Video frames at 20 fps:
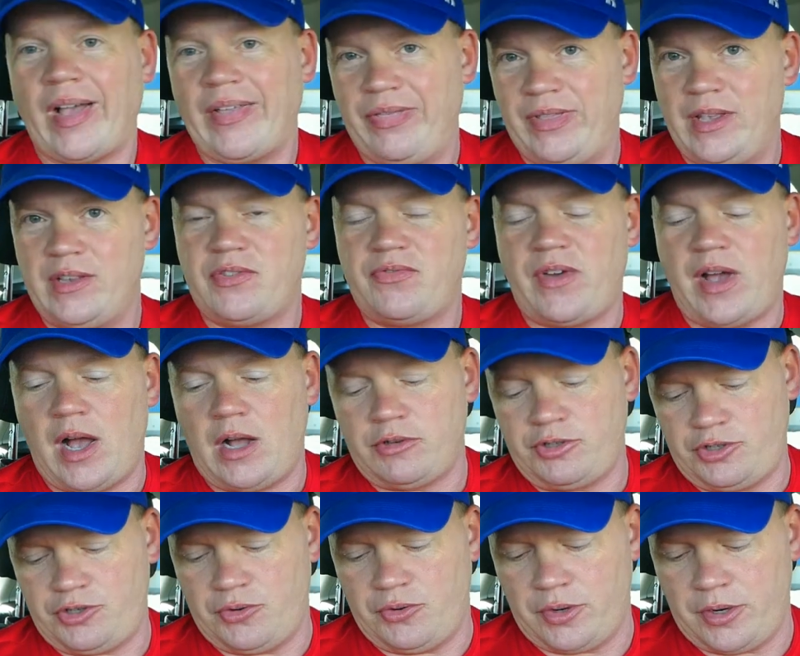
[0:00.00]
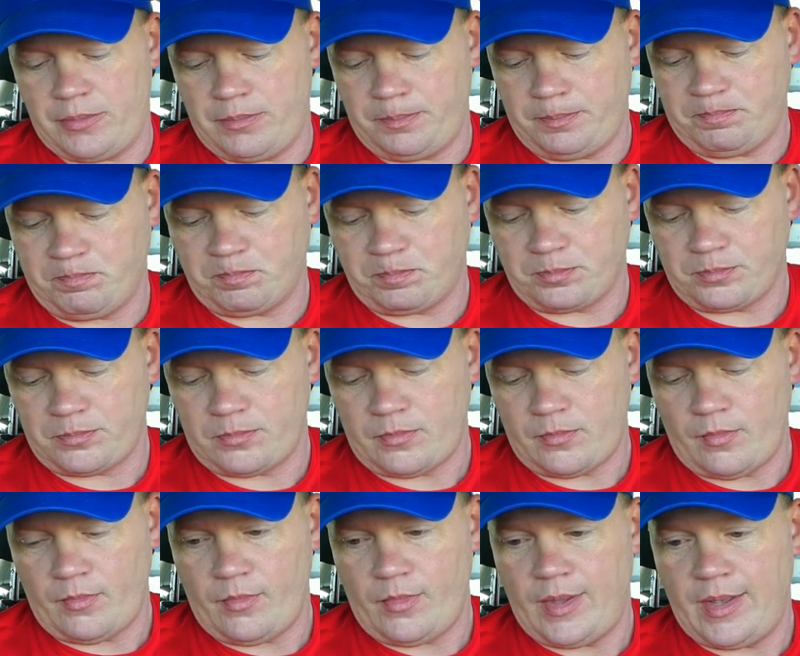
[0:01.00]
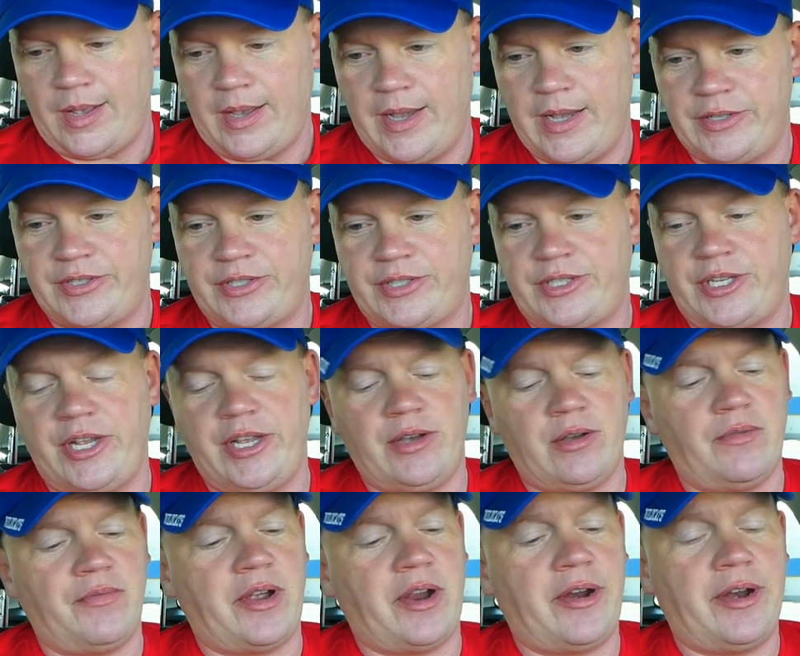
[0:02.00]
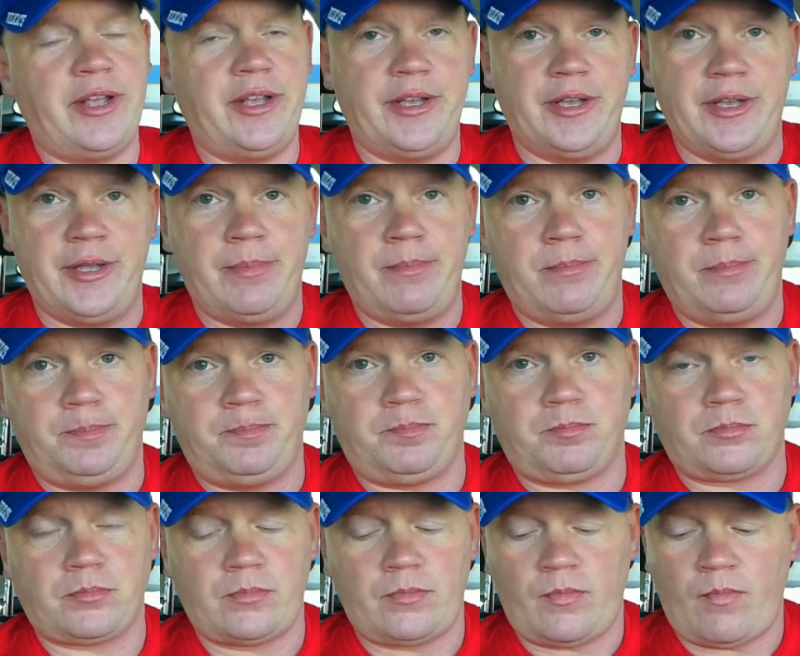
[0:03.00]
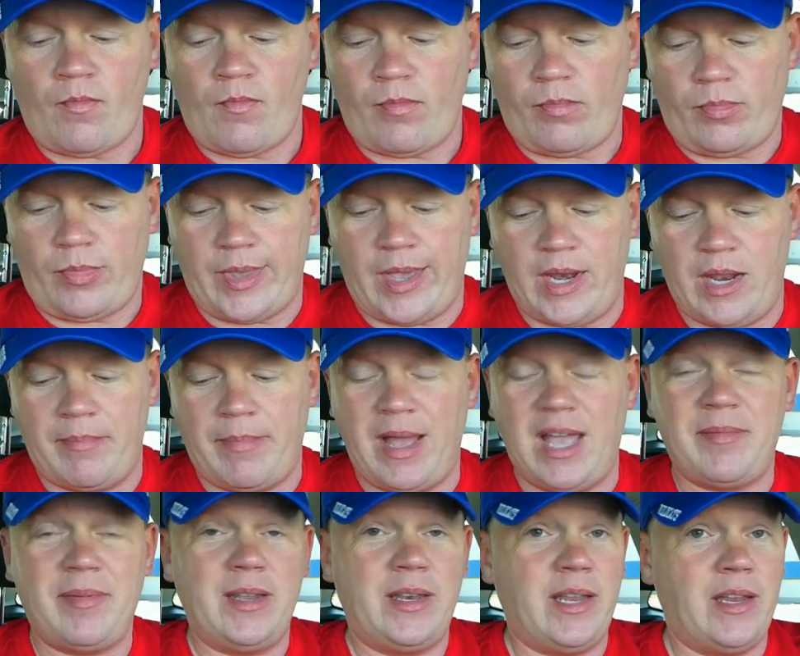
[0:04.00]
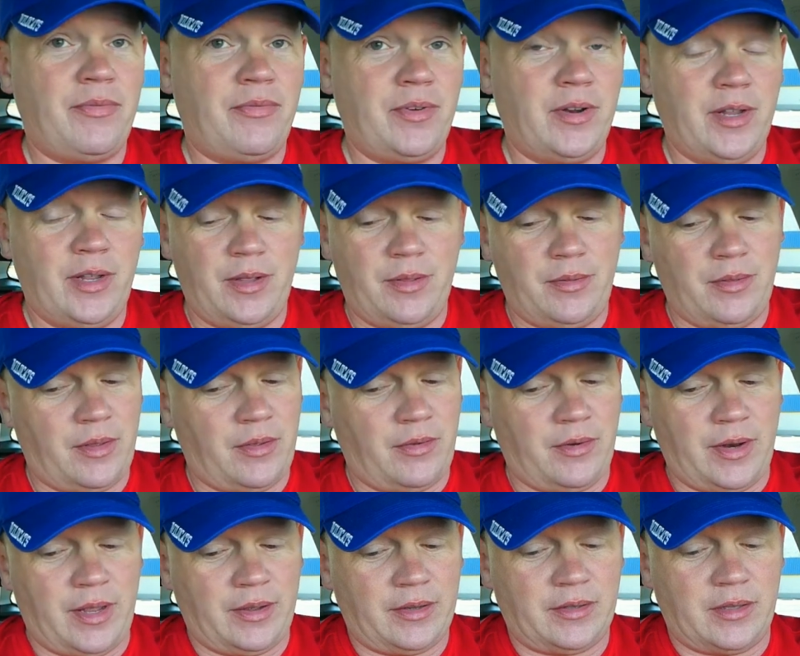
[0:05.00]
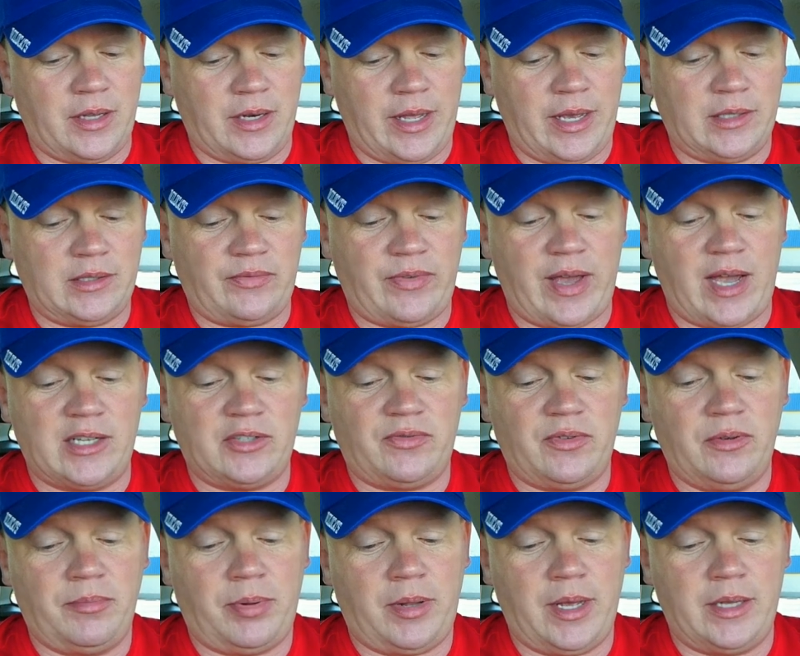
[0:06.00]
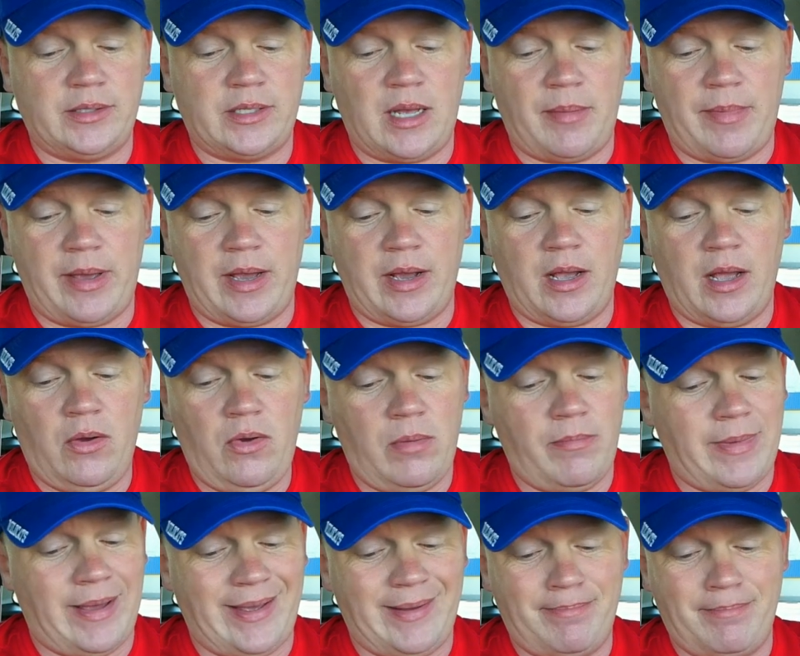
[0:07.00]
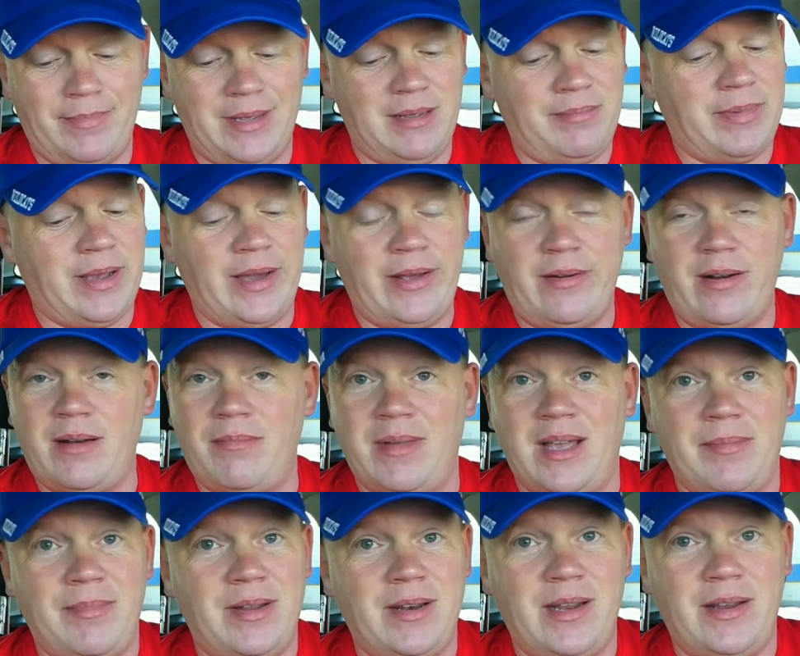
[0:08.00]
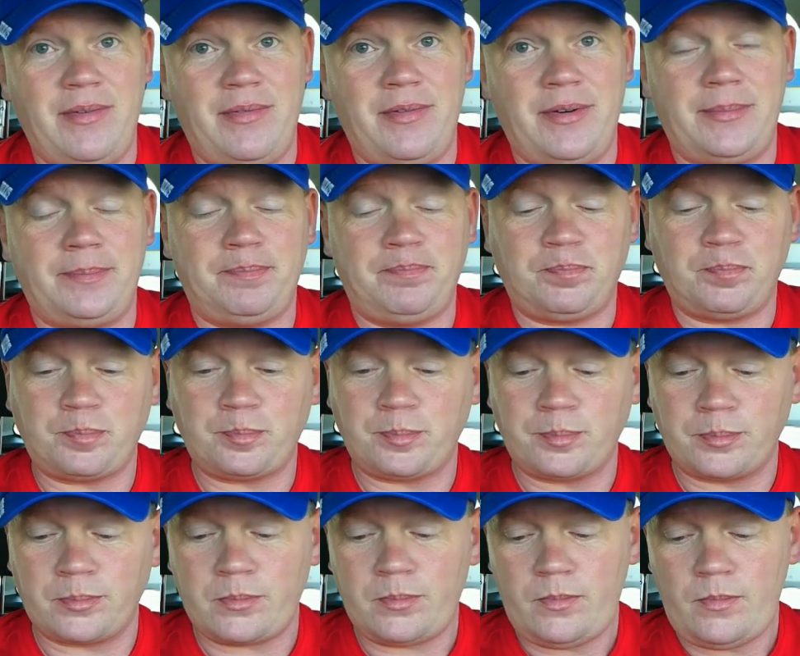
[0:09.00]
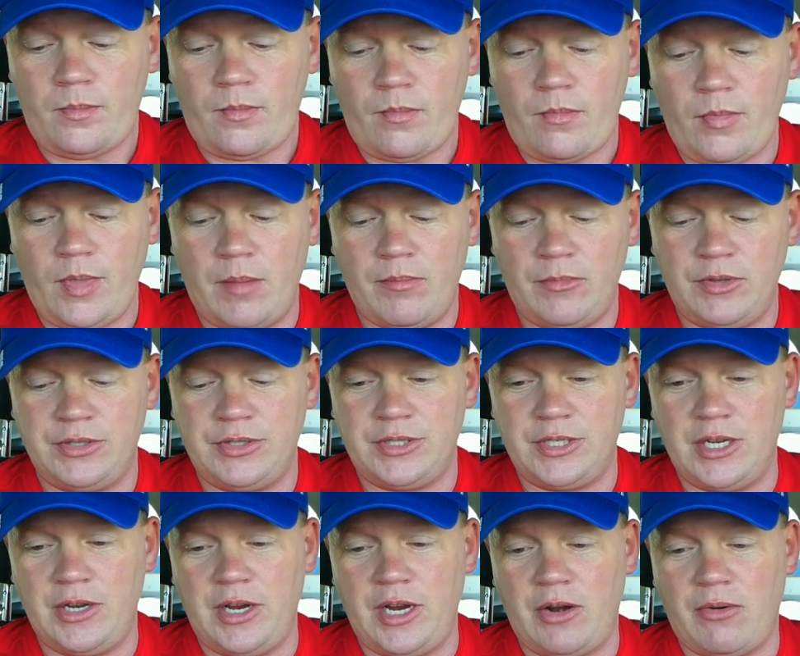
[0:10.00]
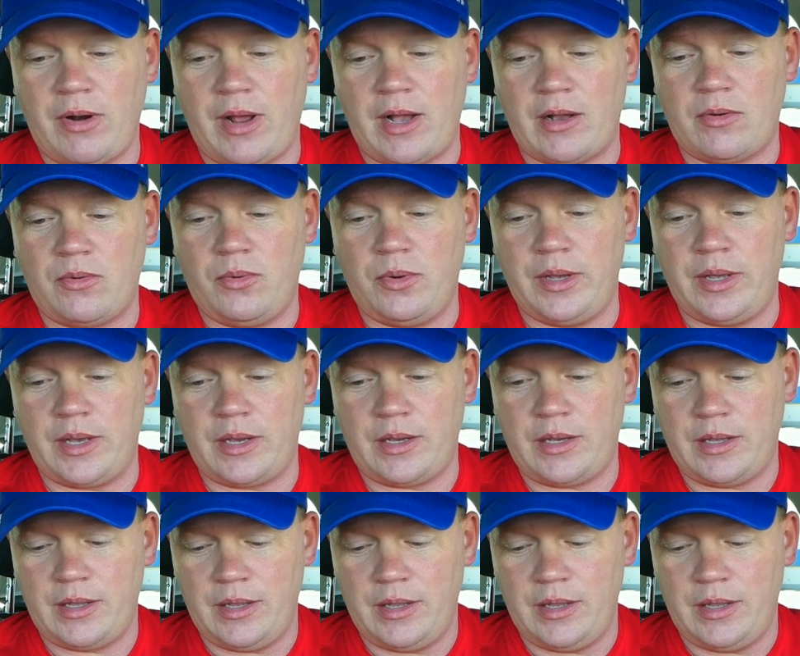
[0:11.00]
This falls short. It's still very good. And it may be different. The next fast food place I may go, it may be better. It may be different. I'm going to see here right quick.